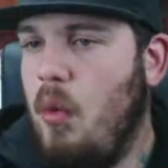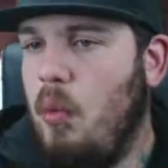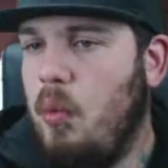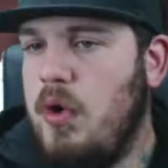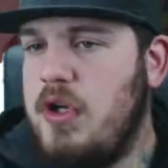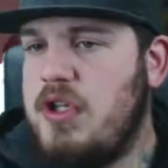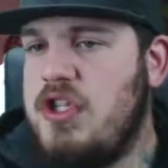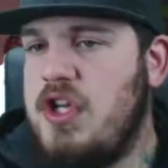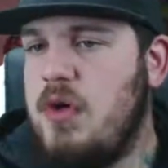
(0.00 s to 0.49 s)

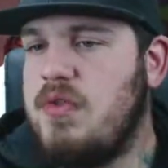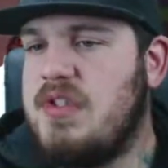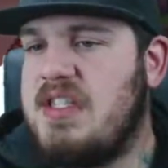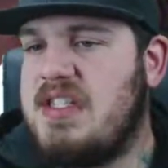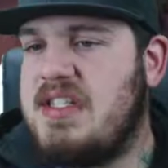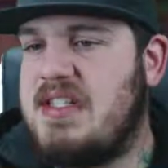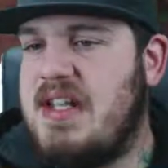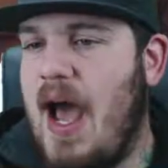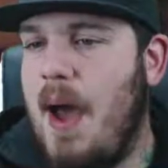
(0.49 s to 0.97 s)
Would you
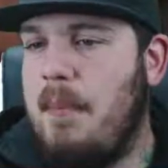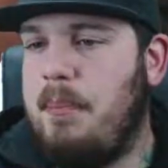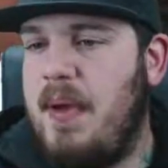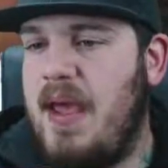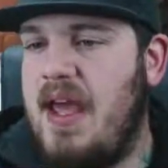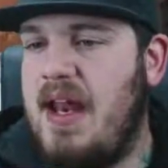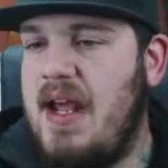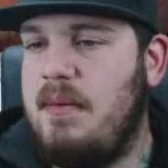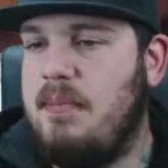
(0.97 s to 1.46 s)
stop
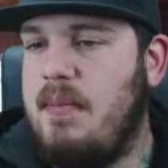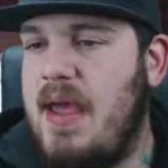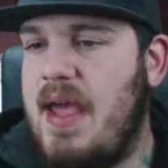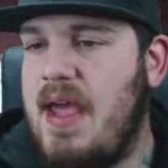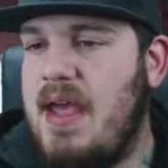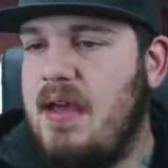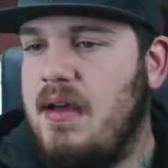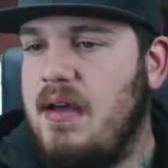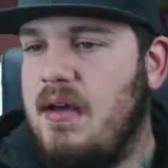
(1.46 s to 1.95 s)
hitting
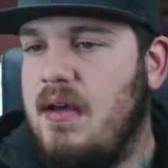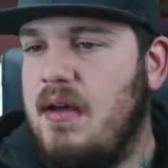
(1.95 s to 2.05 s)
me?